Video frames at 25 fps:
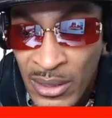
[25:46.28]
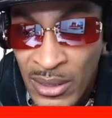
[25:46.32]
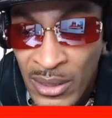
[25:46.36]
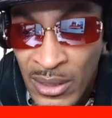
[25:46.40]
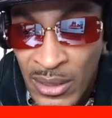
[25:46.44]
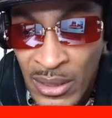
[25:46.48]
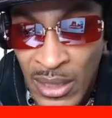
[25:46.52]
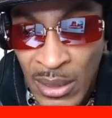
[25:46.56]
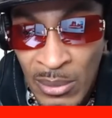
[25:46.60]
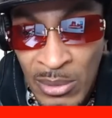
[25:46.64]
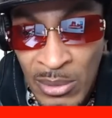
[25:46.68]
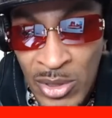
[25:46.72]

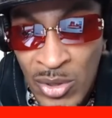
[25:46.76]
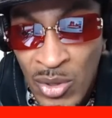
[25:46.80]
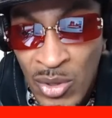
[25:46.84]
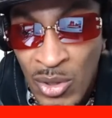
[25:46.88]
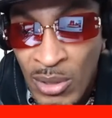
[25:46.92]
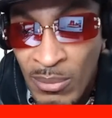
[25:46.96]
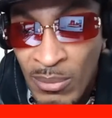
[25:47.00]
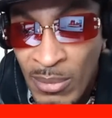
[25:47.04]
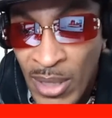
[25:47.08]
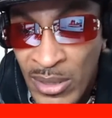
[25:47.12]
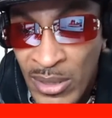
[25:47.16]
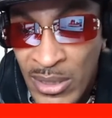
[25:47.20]
They were talking
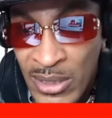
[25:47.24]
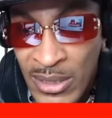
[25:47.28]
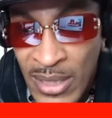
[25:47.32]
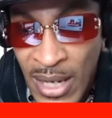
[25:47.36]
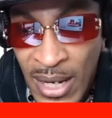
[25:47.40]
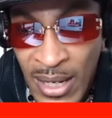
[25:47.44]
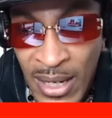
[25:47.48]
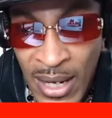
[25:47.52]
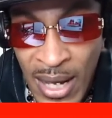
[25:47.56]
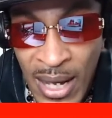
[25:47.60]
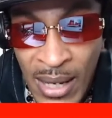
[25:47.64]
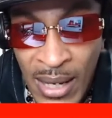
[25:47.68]
about
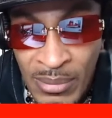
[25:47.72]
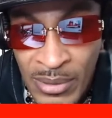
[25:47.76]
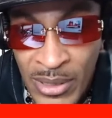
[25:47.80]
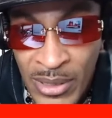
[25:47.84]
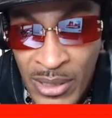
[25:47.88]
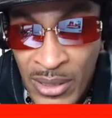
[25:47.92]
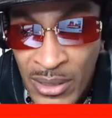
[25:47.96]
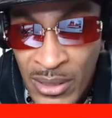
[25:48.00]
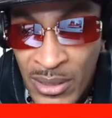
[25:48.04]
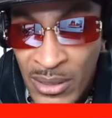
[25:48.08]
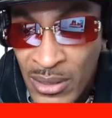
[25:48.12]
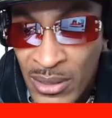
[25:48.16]
stock
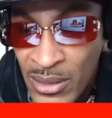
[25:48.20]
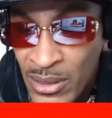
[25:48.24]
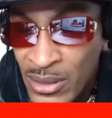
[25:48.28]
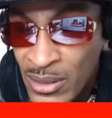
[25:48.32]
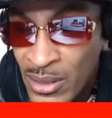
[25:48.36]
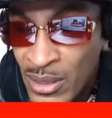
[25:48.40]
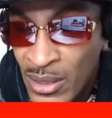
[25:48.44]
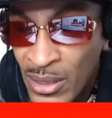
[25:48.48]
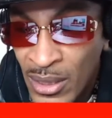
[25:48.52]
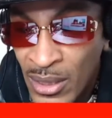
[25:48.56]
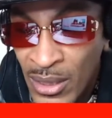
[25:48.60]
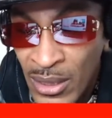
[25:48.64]
options.
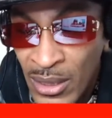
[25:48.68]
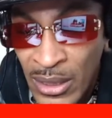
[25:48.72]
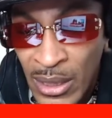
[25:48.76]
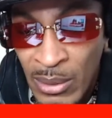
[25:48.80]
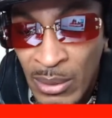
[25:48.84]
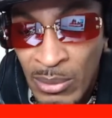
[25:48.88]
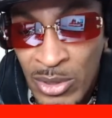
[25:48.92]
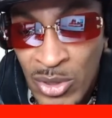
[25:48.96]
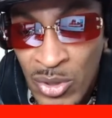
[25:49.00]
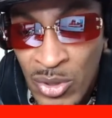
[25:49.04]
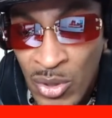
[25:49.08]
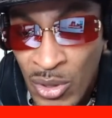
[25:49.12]
They
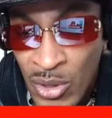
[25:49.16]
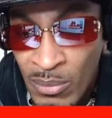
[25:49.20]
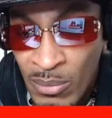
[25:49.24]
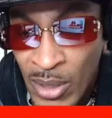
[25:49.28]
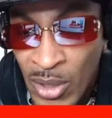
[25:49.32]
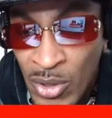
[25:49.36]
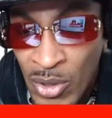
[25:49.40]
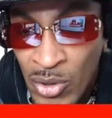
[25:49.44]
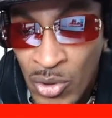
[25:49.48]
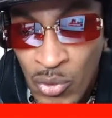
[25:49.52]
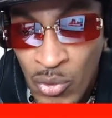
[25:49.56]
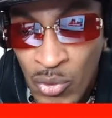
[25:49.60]
were talking
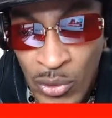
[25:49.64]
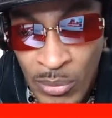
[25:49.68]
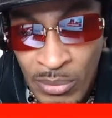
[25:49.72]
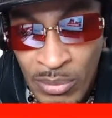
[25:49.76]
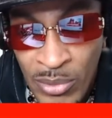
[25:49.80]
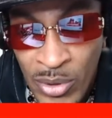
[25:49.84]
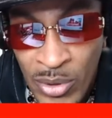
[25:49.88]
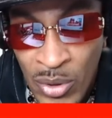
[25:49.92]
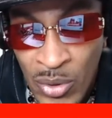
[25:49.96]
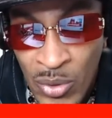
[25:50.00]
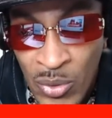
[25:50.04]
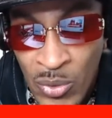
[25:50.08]
about
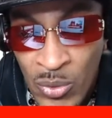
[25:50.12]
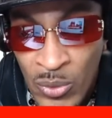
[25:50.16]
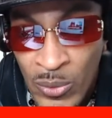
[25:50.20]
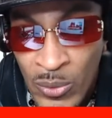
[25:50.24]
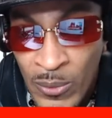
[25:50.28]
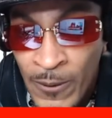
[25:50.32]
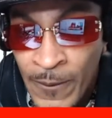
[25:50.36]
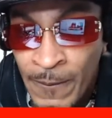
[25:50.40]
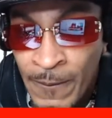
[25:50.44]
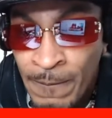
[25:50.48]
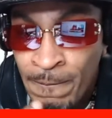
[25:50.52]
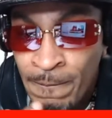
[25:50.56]
crypto.
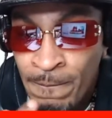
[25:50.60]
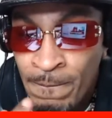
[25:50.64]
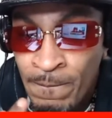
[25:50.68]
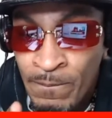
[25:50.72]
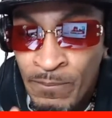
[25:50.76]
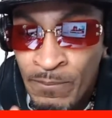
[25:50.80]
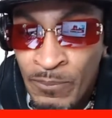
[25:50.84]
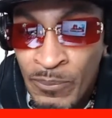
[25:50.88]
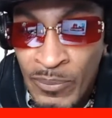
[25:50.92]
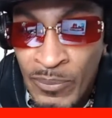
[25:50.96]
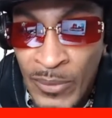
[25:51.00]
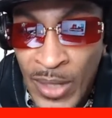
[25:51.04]

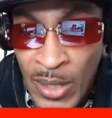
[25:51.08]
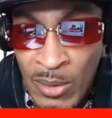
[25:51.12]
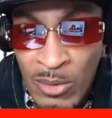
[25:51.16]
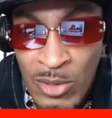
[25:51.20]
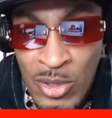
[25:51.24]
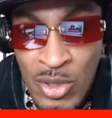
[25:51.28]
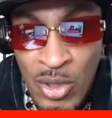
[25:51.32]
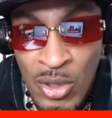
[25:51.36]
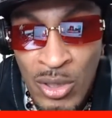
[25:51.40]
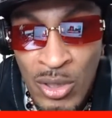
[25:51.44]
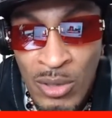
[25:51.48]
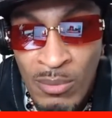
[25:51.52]
They were
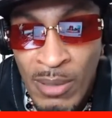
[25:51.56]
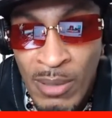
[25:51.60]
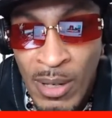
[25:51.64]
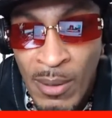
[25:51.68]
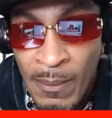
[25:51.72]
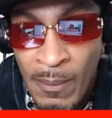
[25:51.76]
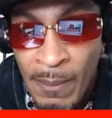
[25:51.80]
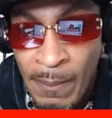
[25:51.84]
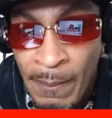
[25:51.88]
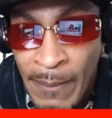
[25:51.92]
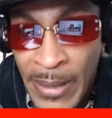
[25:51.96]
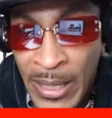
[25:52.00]
talking about
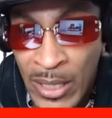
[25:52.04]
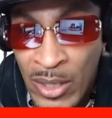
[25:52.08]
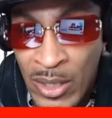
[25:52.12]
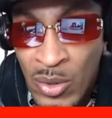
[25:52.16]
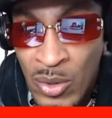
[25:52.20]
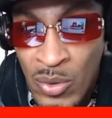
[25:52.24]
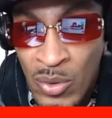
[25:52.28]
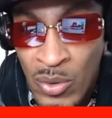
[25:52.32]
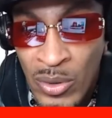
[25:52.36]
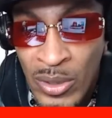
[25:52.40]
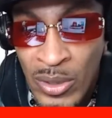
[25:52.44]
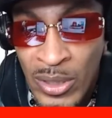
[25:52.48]

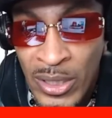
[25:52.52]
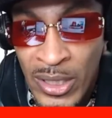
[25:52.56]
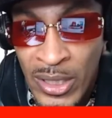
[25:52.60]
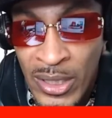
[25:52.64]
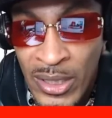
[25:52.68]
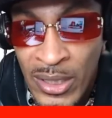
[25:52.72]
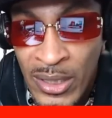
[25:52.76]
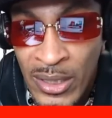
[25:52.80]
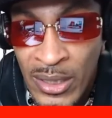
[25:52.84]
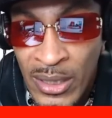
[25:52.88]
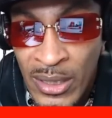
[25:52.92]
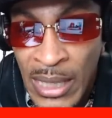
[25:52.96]
Bitcoin.
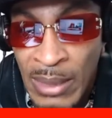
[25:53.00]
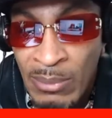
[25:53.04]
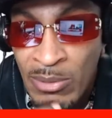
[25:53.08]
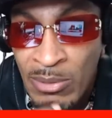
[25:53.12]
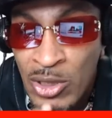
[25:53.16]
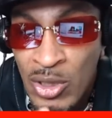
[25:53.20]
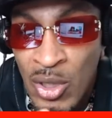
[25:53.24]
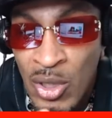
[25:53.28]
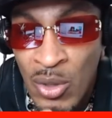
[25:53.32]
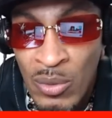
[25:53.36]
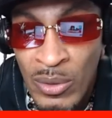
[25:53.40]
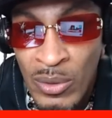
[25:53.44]
They
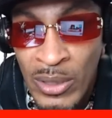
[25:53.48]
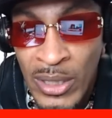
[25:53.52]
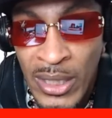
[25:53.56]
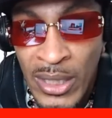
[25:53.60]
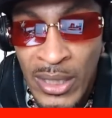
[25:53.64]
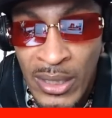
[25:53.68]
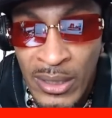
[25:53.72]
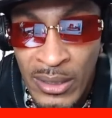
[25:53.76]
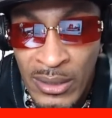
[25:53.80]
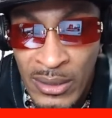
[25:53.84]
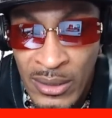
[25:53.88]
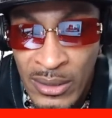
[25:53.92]
was going
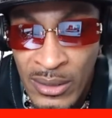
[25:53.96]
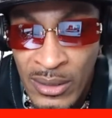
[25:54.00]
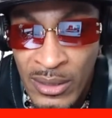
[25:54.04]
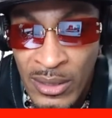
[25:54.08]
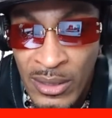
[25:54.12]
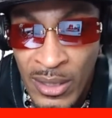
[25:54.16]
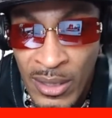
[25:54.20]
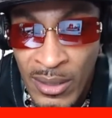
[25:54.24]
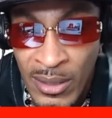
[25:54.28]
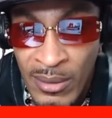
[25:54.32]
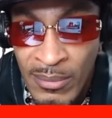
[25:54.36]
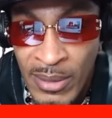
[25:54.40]
in. You
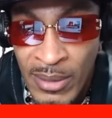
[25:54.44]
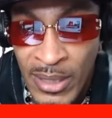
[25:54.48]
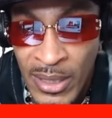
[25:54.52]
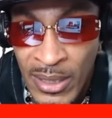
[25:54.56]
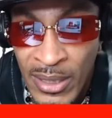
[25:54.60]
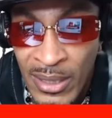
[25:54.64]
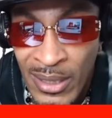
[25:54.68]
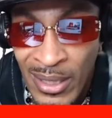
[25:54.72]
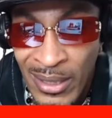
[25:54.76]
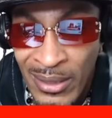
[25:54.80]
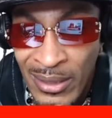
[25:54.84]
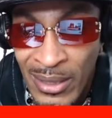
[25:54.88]
know what I
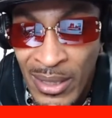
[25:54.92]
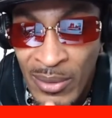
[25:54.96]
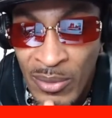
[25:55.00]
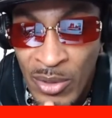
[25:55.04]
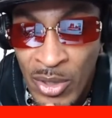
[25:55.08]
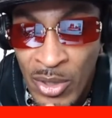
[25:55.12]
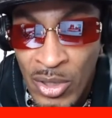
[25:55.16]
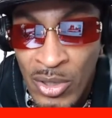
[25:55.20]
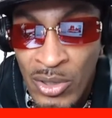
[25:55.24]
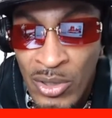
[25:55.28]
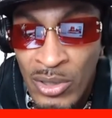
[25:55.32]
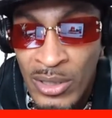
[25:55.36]
mean? Like they
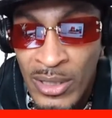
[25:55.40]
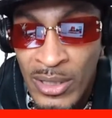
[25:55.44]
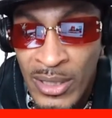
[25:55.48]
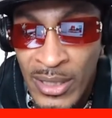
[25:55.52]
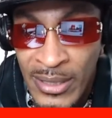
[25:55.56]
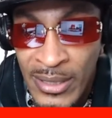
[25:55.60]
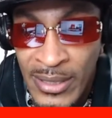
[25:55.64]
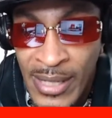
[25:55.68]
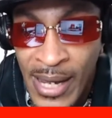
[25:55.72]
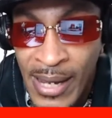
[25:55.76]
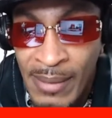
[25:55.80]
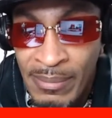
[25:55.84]
were early
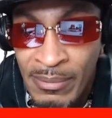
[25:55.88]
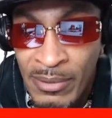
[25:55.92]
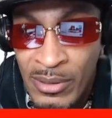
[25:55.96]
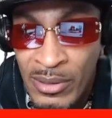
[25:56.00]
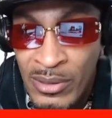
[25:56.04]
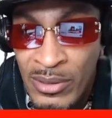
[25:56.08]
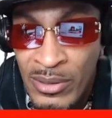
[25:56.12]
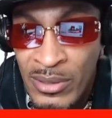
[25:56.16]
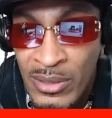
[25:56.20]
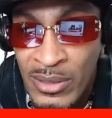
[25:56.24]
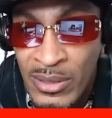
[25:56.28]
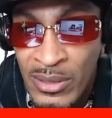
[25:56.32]

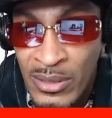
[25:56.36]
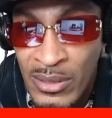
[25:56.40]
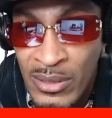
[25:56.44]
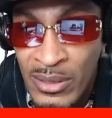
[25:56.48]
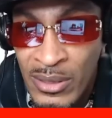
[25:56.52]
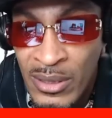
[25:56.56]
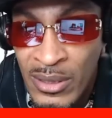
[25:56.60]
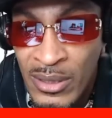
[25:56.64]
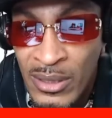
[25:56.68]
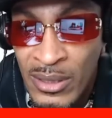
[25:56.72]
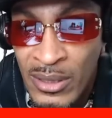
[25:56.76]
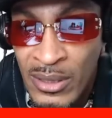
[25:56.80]
adopters.
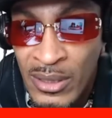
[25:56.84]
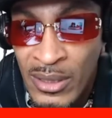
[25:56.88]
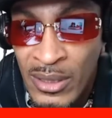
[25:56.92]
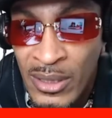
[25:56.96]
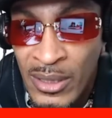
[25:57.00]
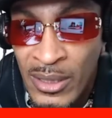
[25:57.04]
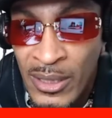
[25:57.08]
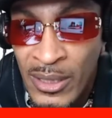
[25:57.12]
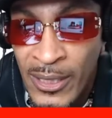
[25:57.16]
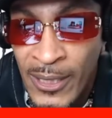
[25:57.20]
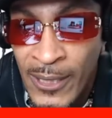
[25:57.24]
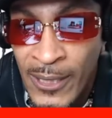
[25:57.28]

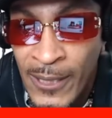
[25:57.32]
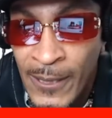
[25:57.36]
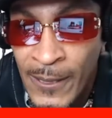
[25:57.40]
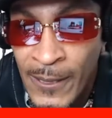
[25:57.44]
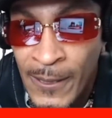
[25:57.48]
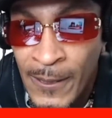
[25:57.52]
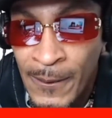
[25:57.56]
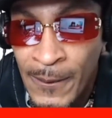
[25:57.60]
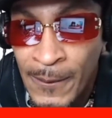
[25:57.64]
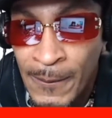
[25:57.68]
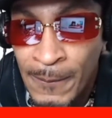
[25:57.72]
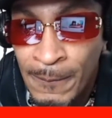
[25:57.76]

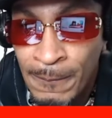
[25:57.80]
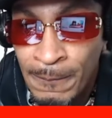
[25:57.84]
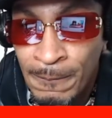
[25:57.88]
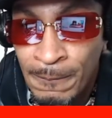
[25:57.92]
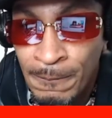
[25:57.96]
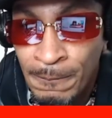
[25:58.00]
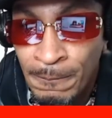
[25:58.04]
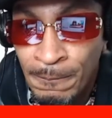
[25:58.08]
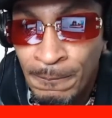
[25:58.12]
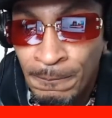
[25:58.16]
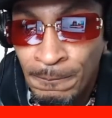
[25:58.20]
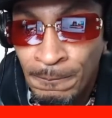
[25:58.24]

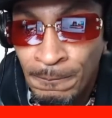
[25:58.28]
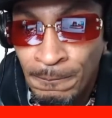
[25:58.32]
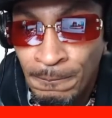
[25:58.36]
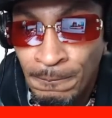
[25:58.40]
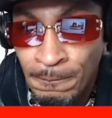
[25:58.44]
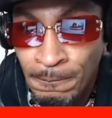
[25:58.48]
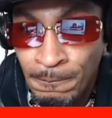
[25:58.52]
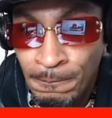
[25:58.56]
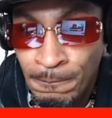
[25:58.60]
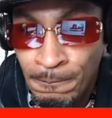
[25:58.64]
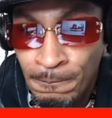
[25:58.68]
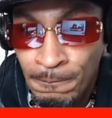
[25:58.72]
Um,
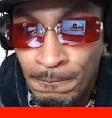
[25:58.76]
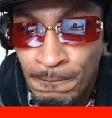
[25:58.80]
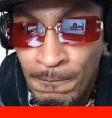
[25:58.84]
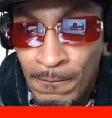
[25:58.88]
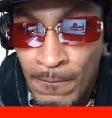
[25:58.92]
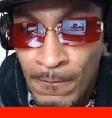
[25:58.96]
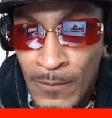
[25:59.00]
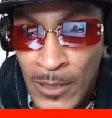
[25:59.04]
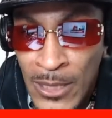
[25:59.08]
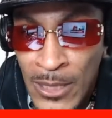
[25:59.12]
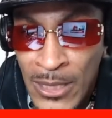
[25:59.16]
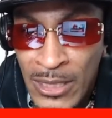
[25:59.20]

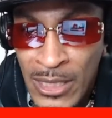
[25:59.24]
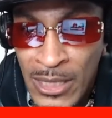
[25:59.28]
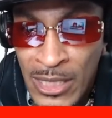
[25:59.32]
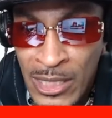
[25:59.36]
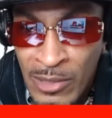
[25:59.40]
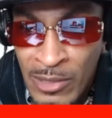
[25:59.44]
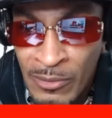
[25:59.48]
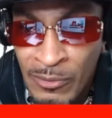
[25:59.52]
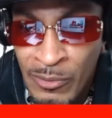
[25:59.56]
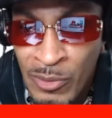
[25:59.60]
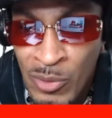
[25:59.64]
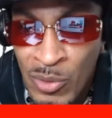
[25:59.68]
there's
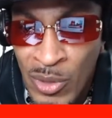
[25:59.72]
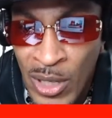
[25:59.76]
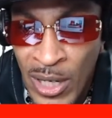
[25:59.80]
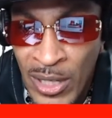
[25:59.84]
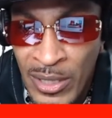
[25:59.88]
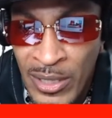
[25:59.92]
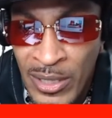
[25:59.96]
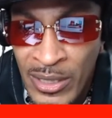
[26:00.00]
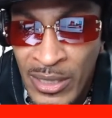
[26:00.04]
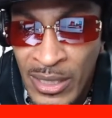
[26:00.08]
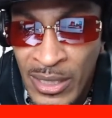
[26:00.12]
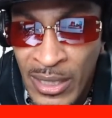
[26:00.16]
a few
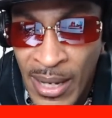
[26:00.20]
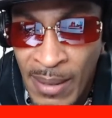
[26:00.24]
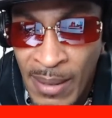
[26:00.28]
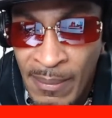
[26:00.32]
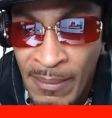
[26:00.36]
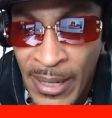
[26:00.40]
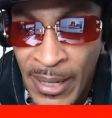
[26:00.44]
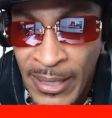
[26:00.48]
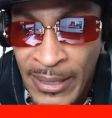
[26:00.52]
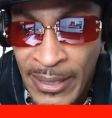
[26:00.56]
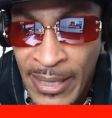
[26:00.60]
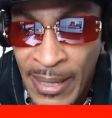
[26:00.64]
other that I
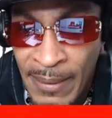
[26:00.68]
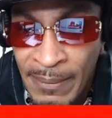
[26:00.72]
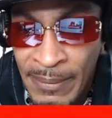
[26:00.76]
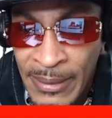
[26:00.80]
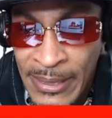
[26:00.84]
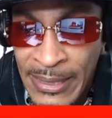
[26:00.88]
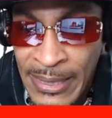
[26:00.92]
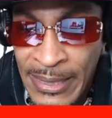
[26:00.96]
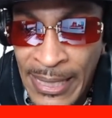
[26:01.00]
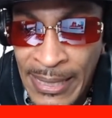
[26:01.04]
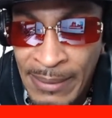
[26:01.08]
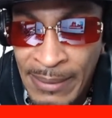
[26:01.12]
might not be
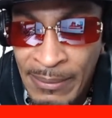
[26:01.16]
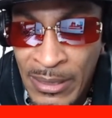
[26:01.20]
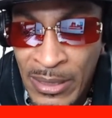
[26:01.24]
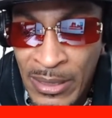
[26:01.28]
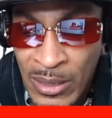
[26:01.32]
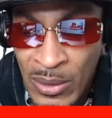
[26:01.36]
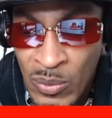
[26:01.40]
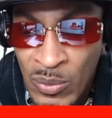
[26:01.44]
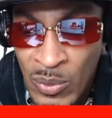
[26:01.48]
naming and